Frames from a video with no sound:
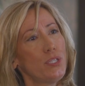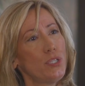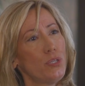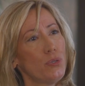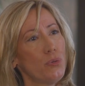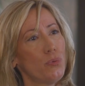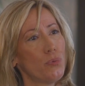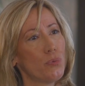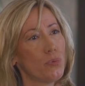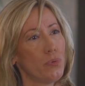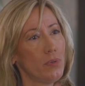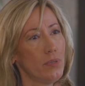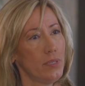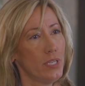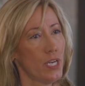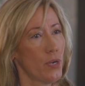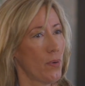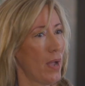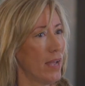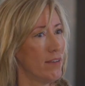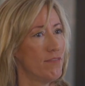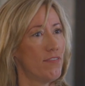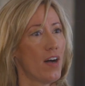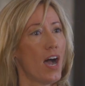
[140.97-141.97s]
to
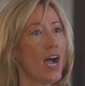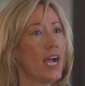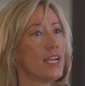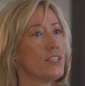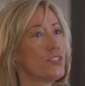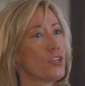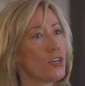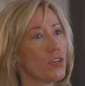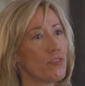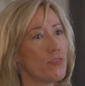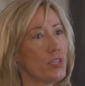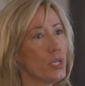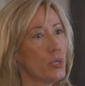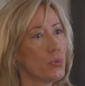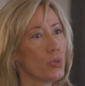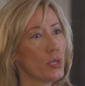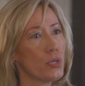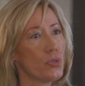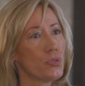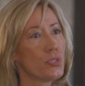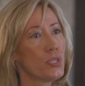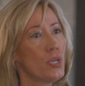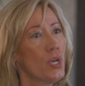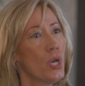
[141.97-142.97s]
advise our
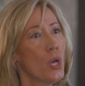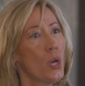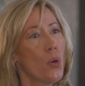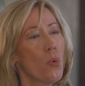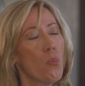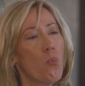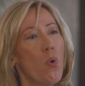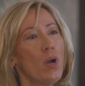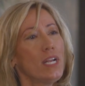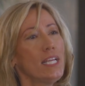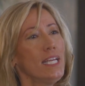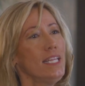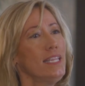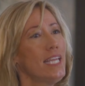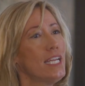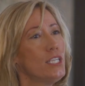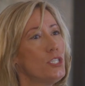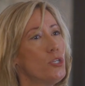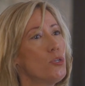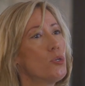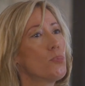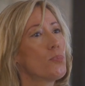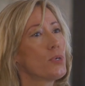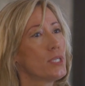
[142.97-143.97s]
viewers, what can they
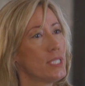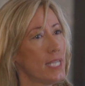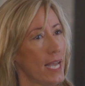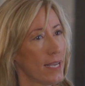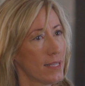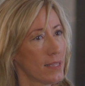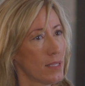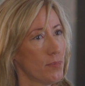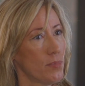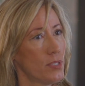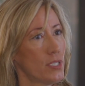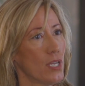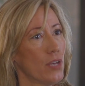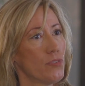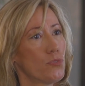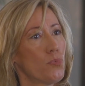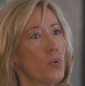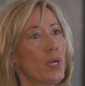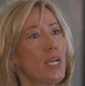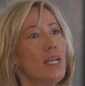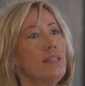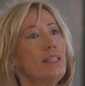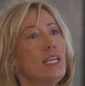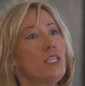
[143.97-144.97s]
do to protect themselves?
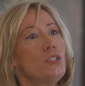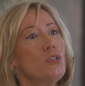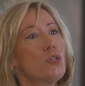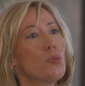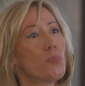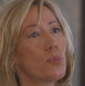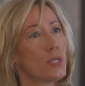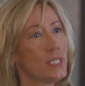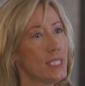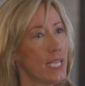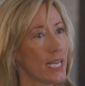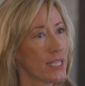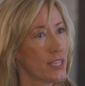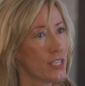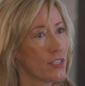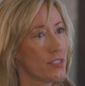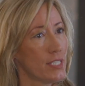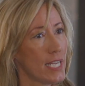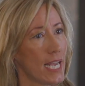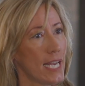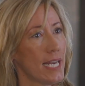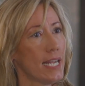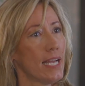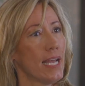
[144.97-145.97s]
What can they do to protect their
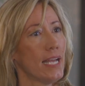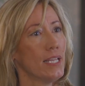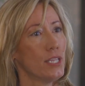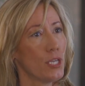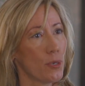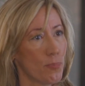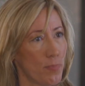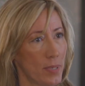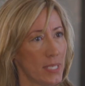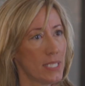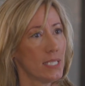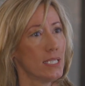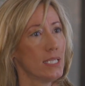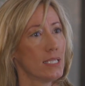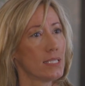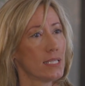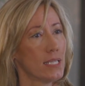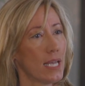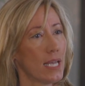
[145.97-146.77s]
data and their business